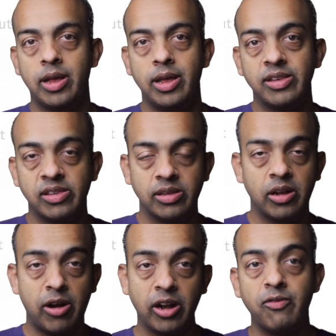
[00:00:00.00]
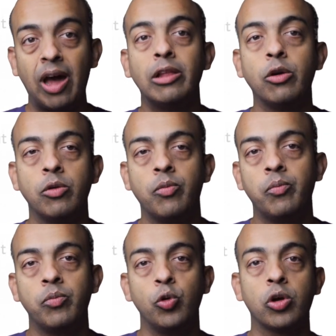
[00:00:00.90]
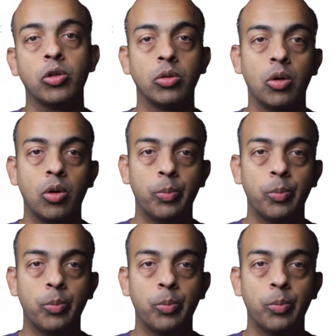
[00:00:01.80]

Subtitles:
is the right value, you can